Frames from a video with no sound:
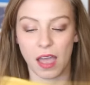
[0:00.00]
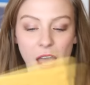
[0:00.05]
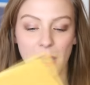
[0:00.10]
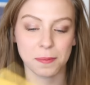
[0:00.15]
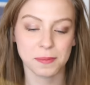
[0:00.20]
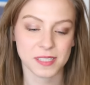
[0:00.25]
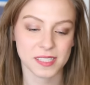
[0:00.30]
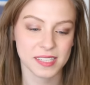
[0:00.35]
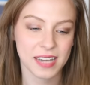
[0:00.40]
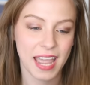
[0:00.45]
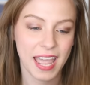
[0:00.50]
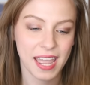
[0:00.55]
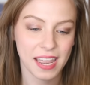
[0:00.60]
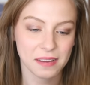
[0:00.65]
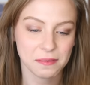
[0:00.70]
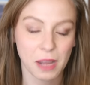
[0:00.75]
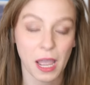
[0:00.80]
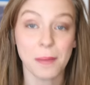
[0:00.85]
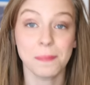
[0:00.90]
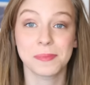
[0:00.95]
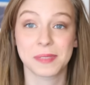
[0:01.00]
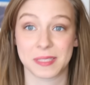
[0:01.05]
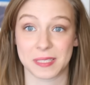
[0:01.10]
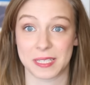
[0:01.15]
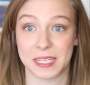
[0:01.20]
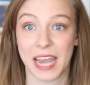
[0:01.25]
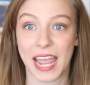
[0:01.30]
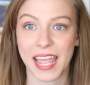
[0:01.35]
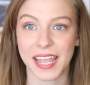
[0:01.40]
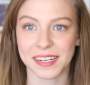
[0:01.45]
Up sna
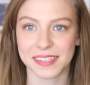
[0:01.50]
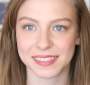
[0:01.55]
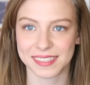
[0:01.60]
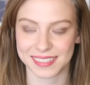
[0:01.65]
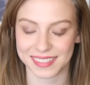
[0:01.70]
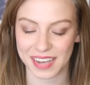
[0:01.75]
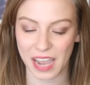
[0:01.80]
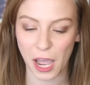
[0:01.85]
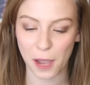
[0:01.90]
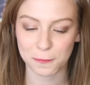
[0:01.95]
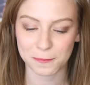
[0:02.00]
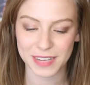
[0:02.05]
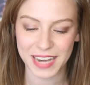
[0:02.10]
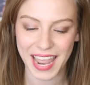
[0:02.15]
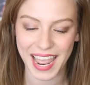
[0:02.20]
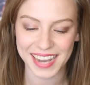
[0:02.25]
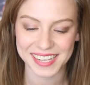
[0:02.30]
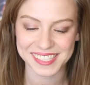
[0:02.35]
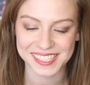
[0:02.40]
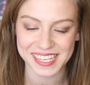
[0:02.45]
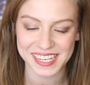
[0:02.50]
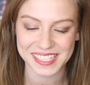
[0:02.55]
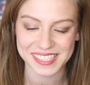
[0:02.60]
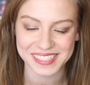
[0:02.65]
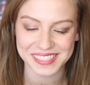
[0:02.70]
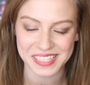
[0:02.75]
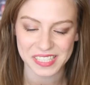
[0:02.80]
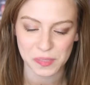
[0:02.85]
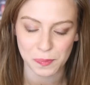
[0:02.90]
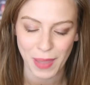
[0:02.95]
Up's next? Up next
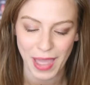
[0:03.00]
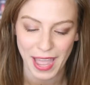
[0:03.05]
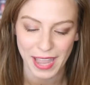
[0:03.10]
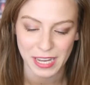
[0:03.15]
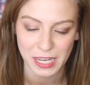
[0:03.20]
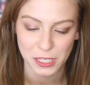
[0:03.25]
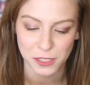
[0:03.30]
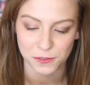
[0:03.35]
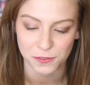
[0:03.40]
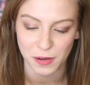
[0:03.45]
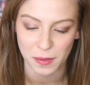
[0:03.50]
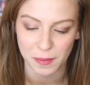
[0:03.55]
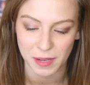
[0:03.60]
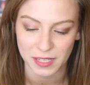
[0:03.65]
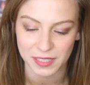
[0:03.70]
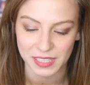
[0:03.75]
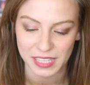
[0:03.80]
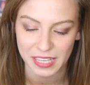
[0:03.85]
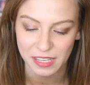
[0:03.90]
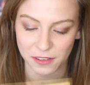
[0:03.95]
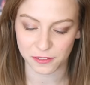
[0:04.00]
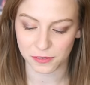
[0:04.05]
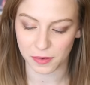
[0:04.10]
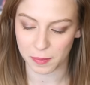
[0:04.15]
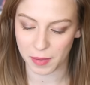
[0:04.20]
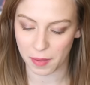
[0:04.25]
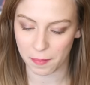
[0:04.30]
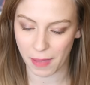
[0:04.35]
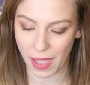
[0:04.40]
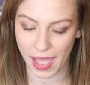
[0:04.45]
is this package from Aaliyah
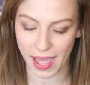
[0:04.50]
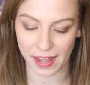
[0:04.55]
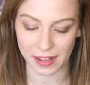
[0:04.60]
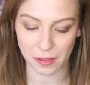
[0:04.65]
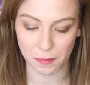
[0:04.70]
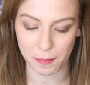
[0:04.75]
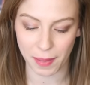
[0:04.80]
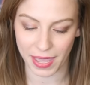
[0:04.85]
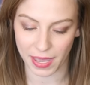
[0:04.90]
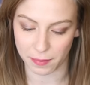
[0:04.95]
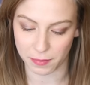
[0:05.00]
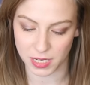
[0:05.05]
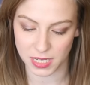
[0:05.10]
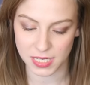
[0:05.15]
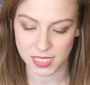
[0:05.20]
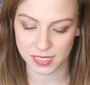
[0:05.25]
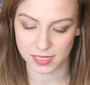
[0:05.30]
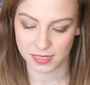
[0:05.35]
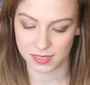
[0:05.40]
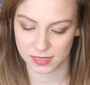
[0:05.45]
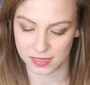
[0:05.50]
from Alabama.